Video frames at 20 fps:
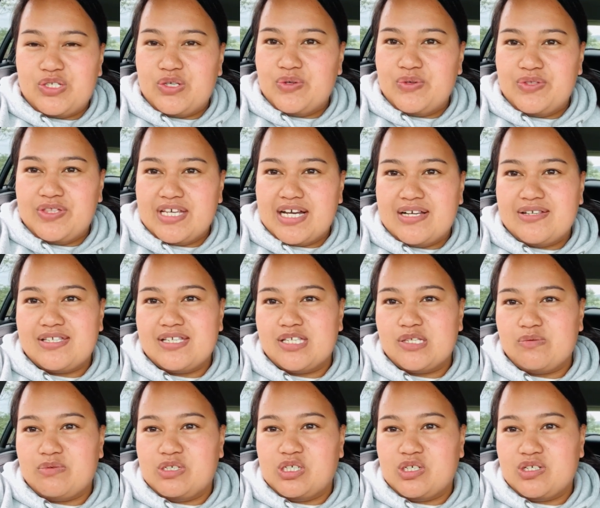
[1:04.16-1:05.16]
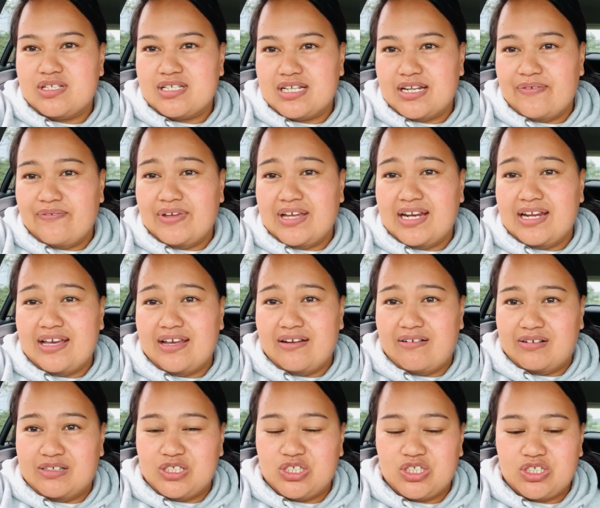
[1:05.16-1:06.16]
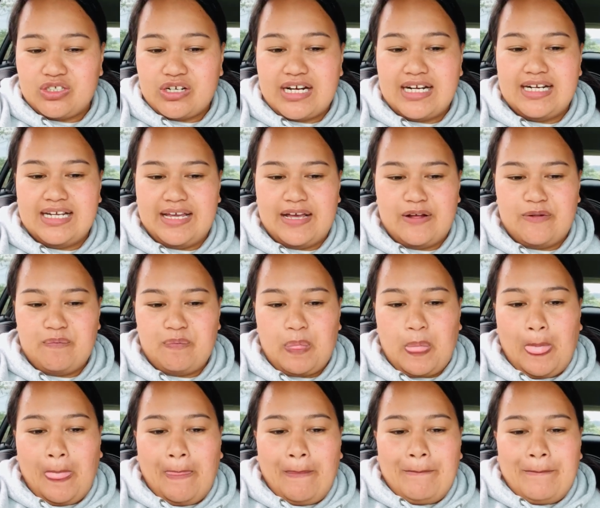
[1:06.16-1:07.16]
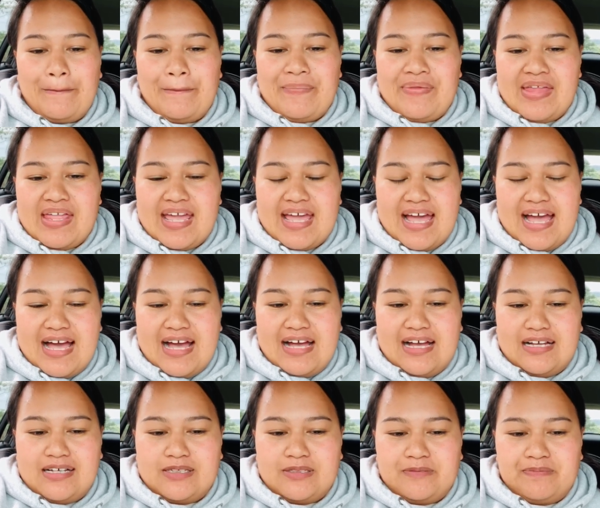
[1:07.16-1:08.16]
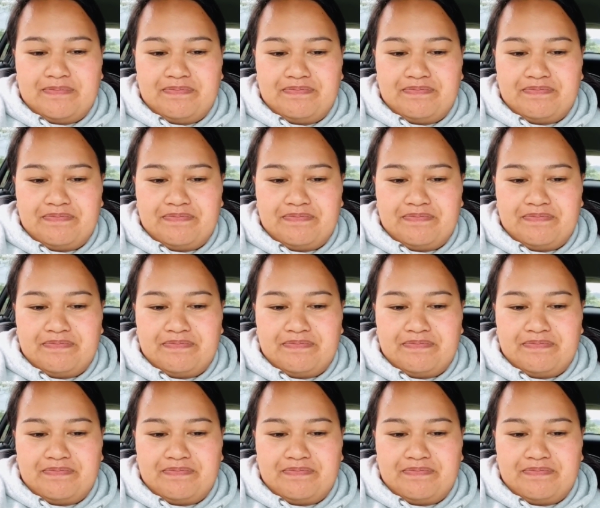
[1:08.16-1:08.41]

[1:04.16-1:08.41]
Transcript: 2000s when she was living in Australia. Uh,